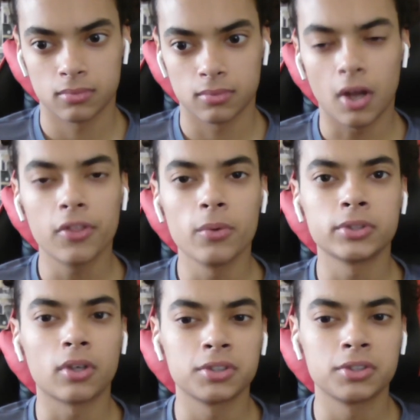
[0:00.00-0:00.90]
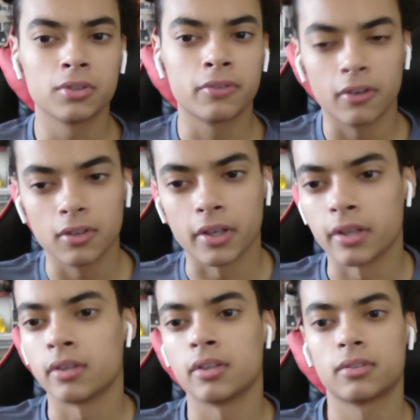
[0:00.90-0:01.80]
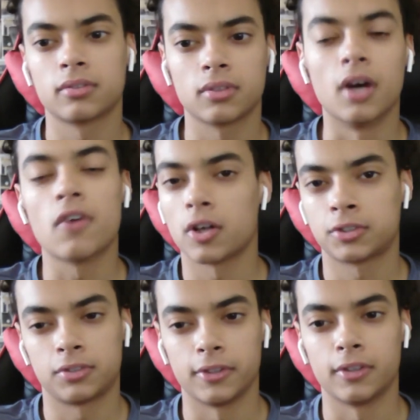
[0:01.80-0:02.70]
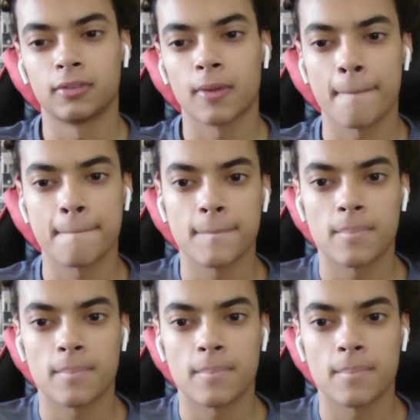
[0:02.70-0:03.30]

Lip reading: I thought it was Archduke Ferdinand of Austria. Nations,